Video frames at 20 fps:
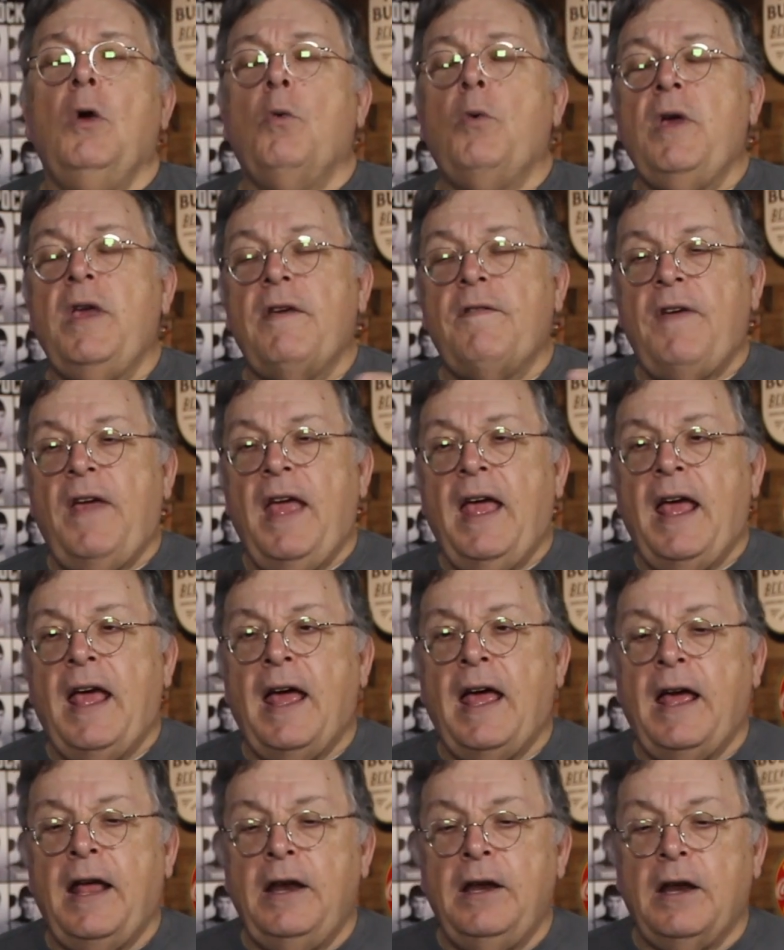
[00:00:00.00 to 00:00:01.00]
we have
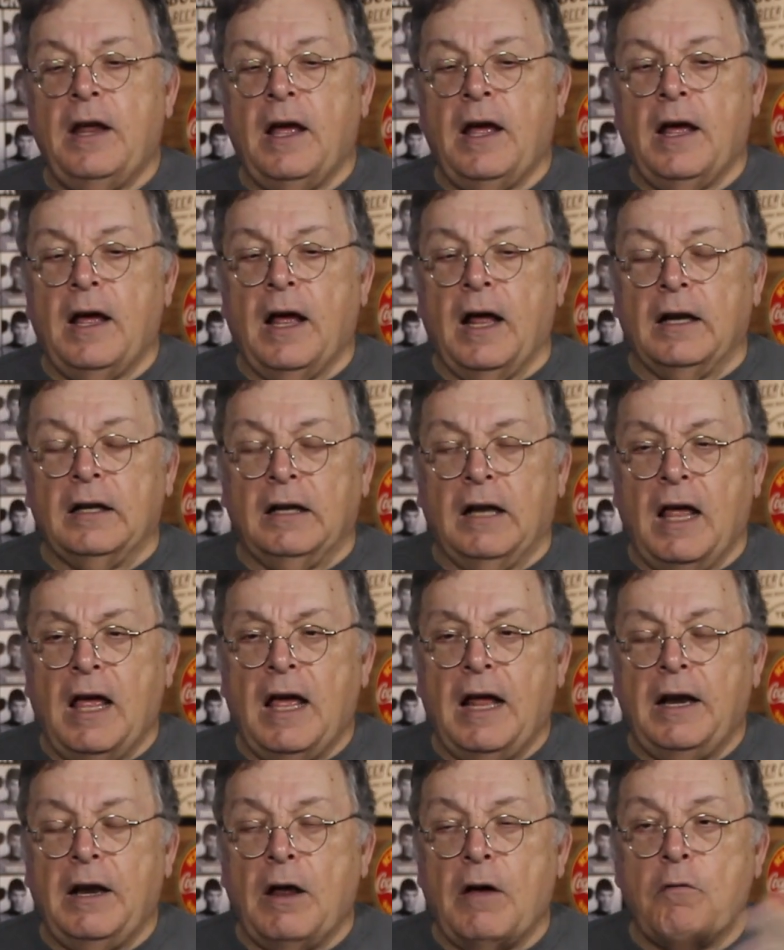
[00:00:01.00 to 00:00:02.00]
had a
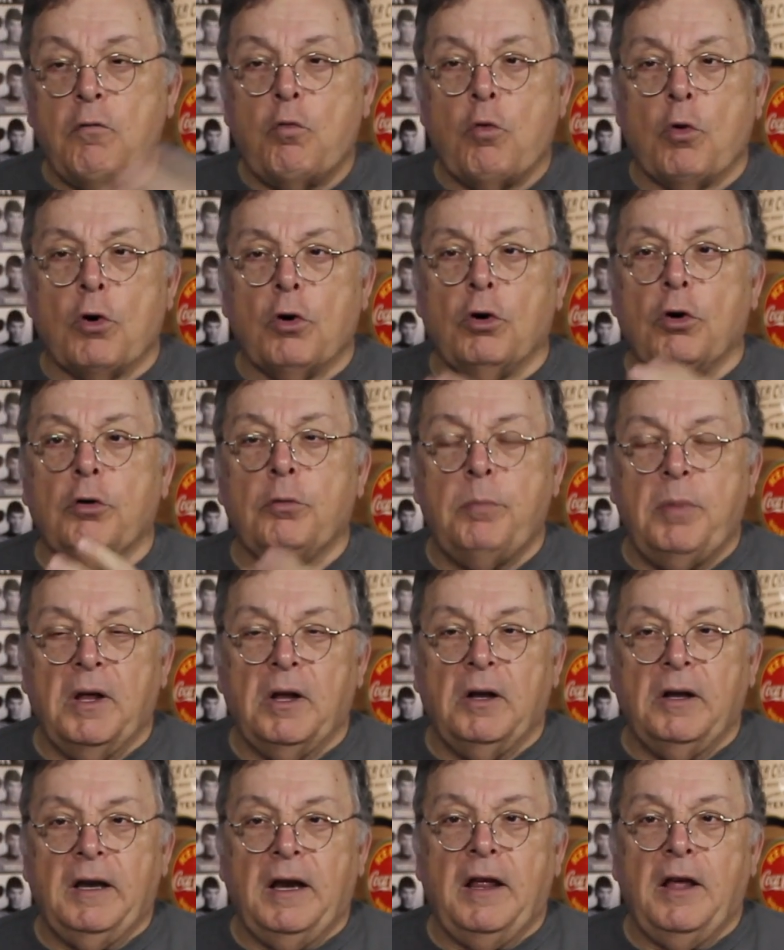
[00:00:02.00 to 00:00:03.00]
lot of world
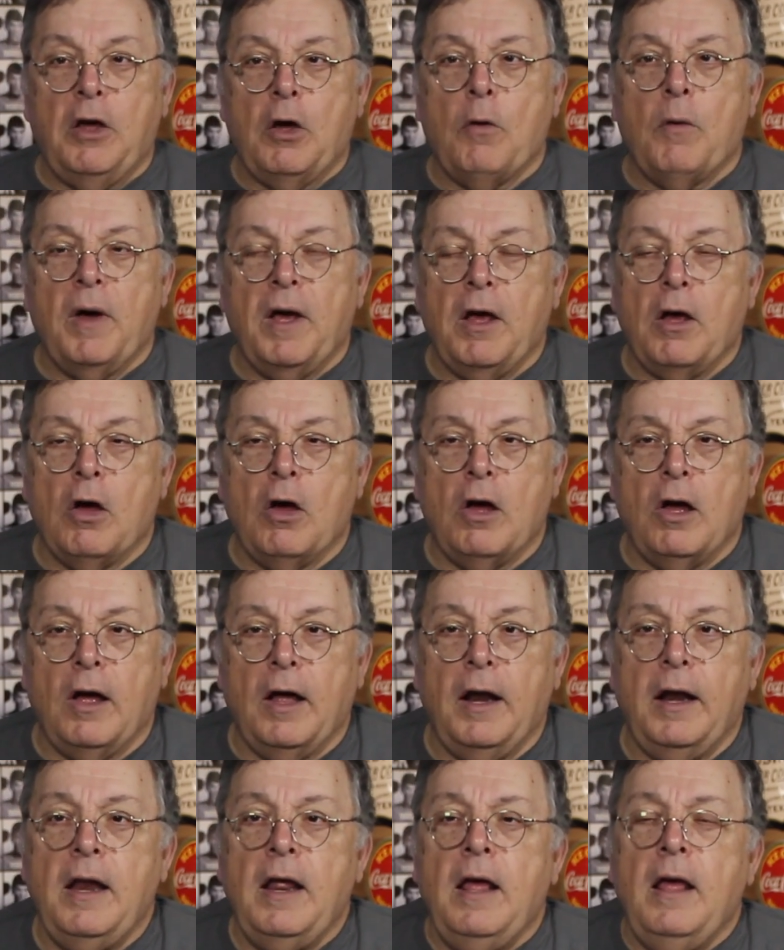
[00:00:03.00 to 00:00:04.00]
building going
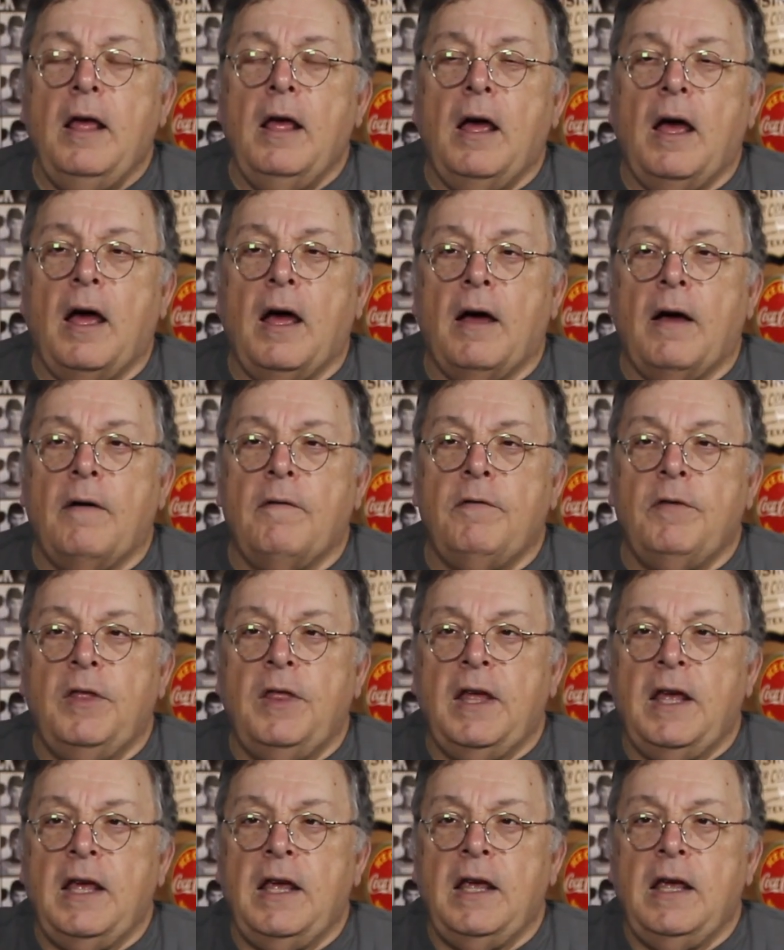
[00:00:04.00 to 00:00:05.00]
on of
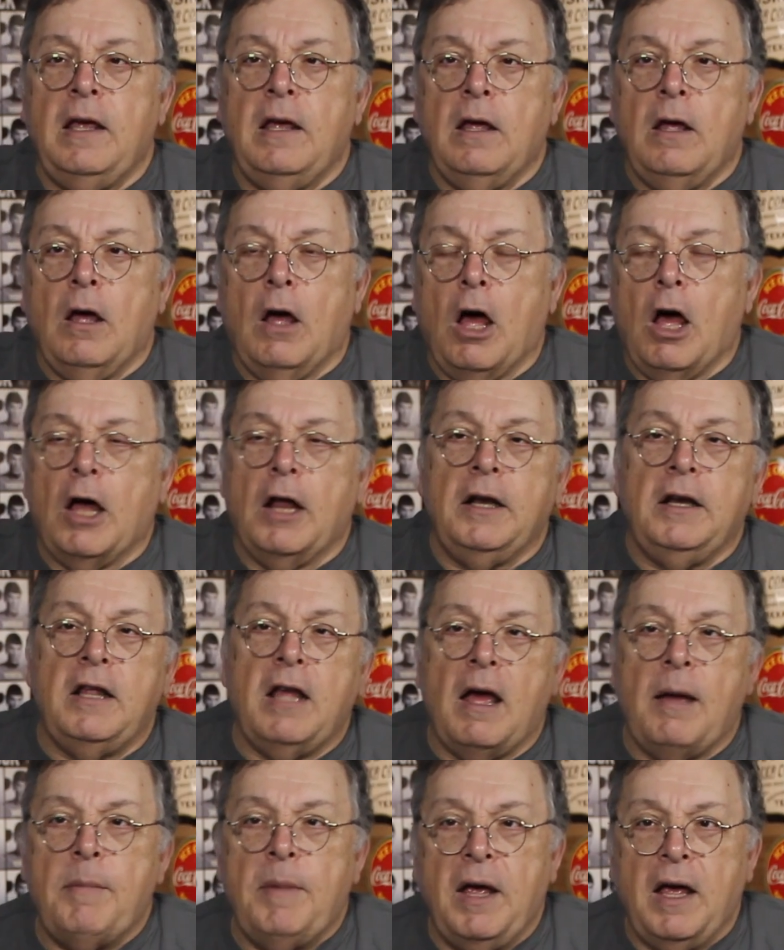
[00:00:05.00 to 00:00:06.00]
the
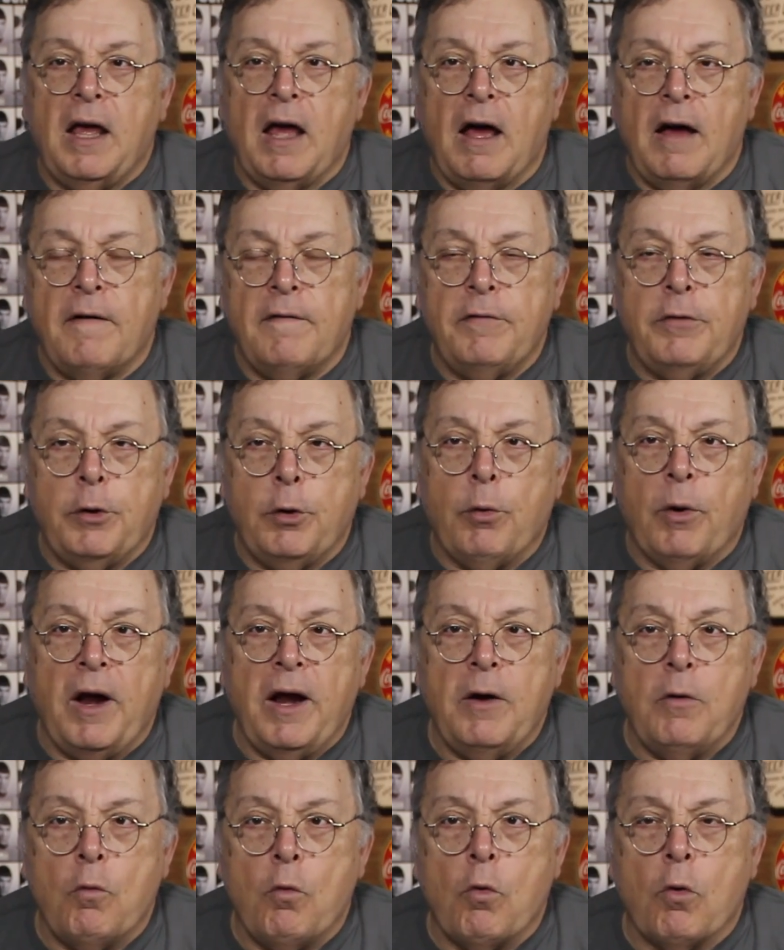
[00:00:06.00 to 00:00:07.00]
oncoming of the
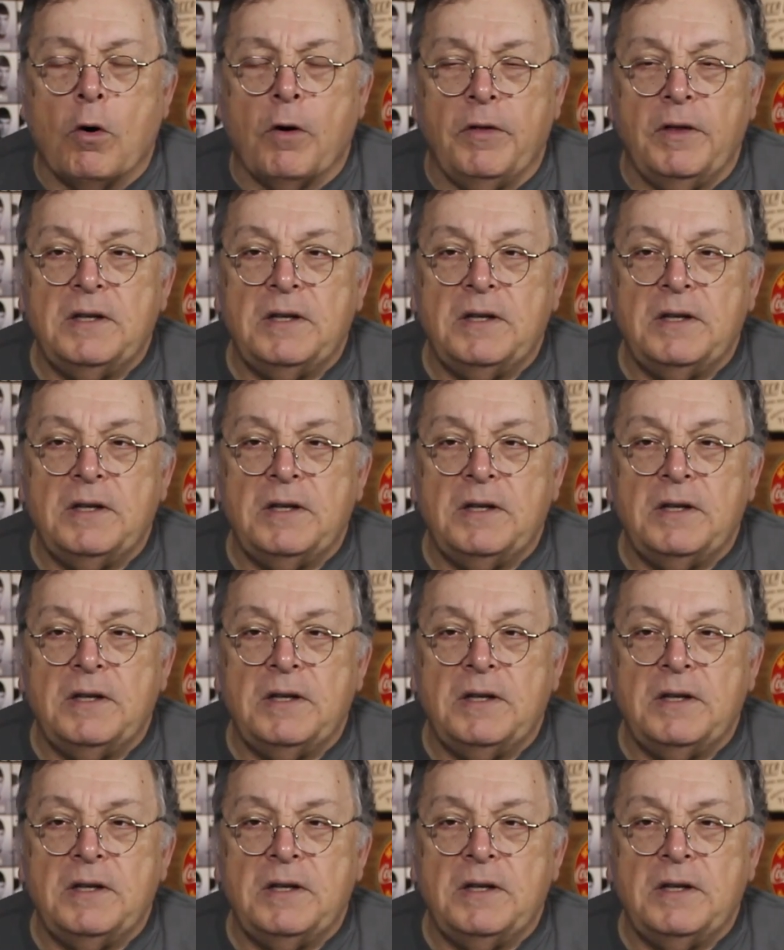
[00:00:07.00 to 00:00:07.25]
Great War.